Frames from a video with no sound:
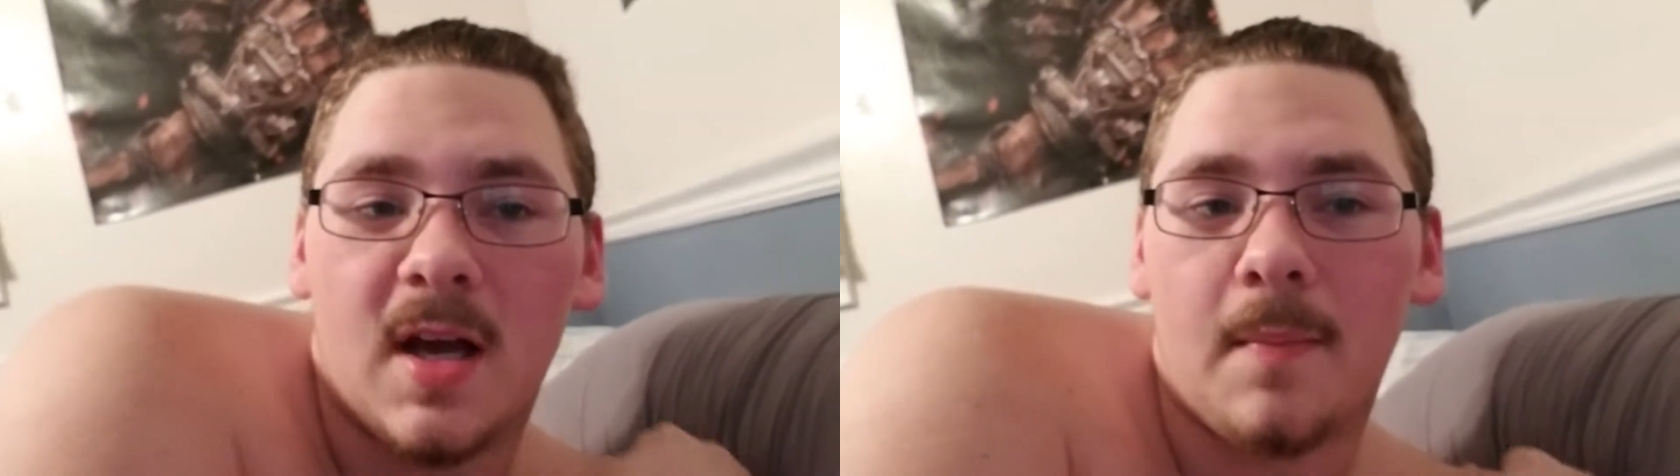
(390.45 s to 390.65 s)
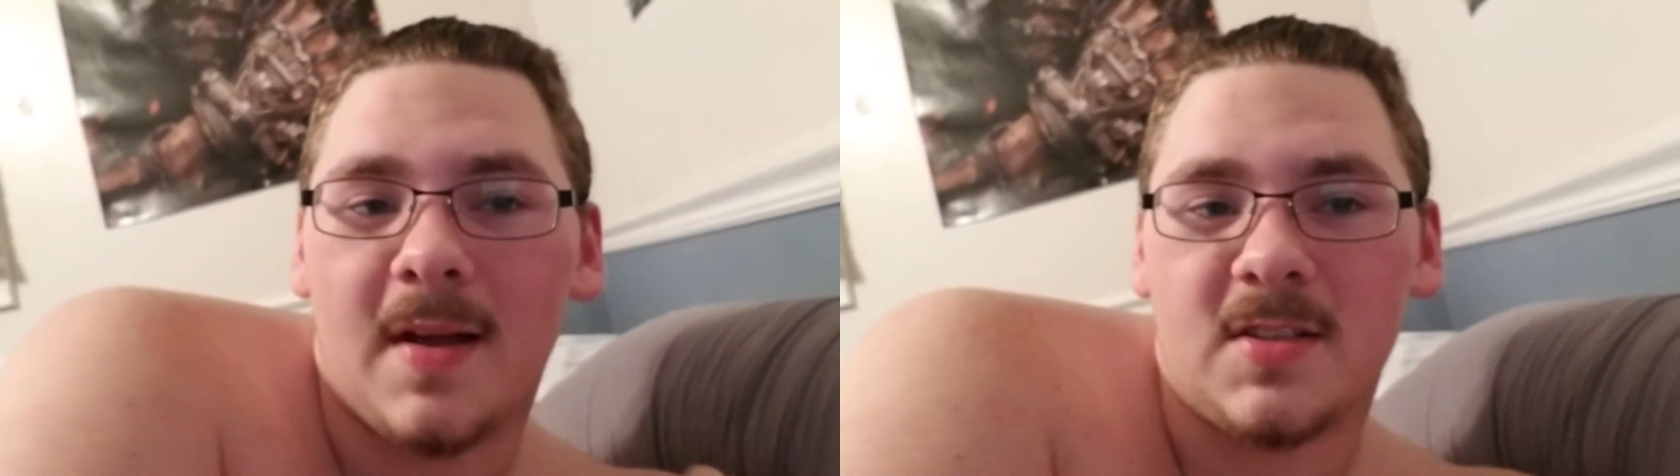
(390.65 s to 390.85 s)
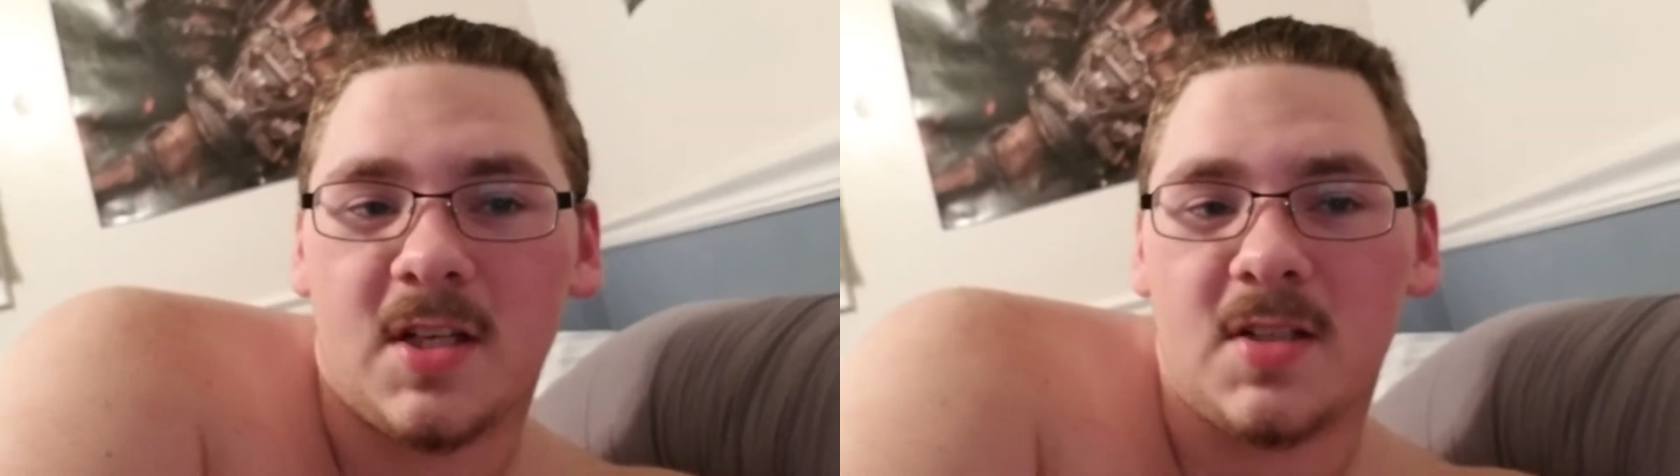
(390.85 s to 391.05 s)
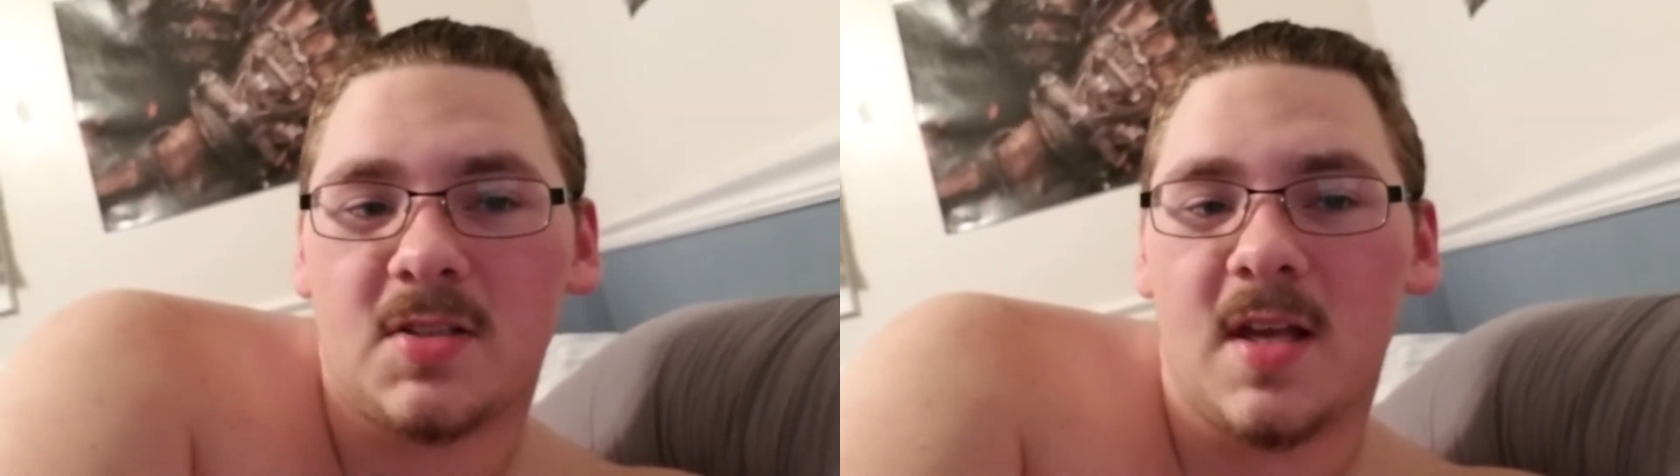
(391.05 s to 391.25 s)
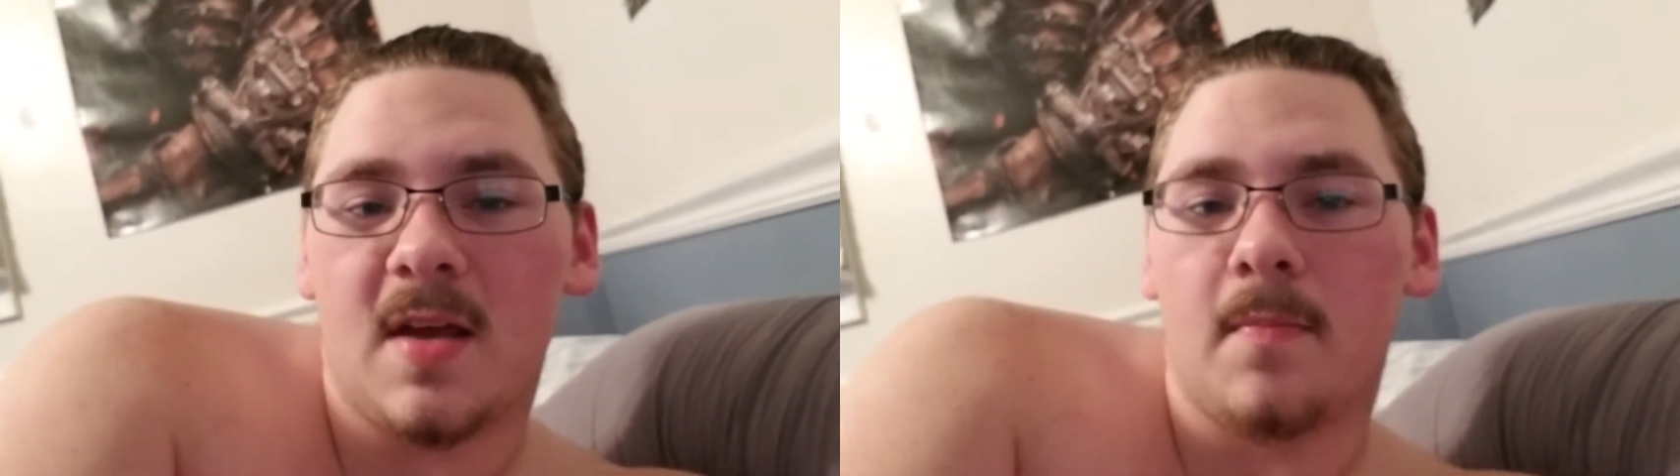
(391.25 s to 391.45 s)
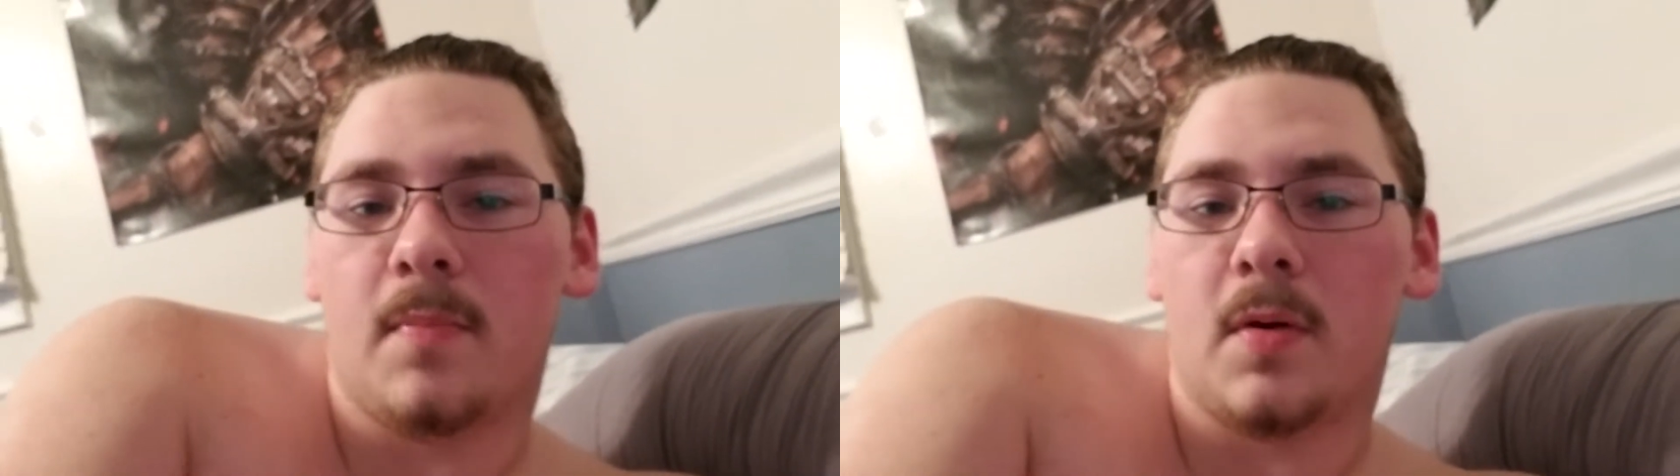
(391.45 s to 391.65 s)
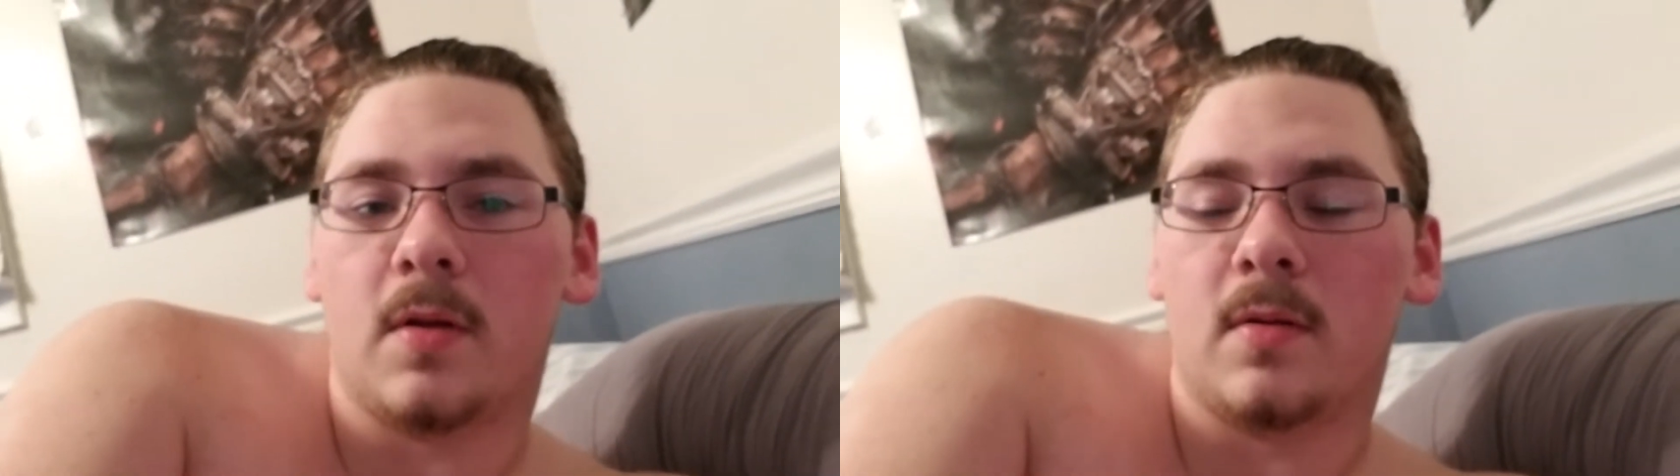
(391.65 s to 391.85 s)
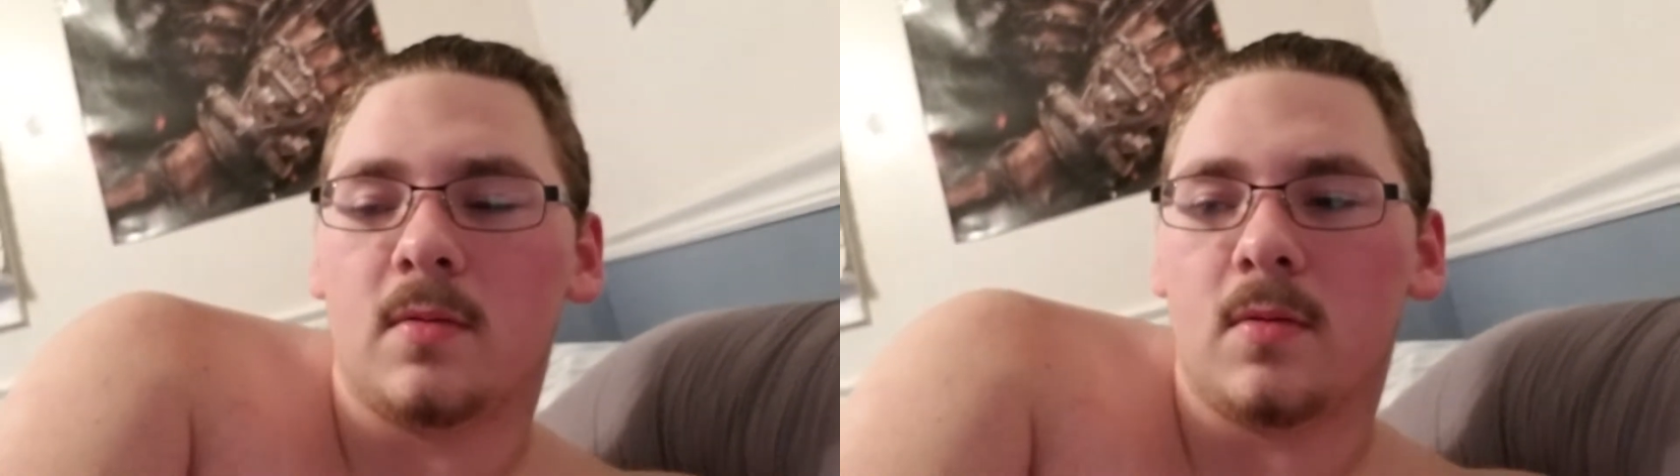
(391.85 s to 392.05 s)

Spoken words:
I might change that and put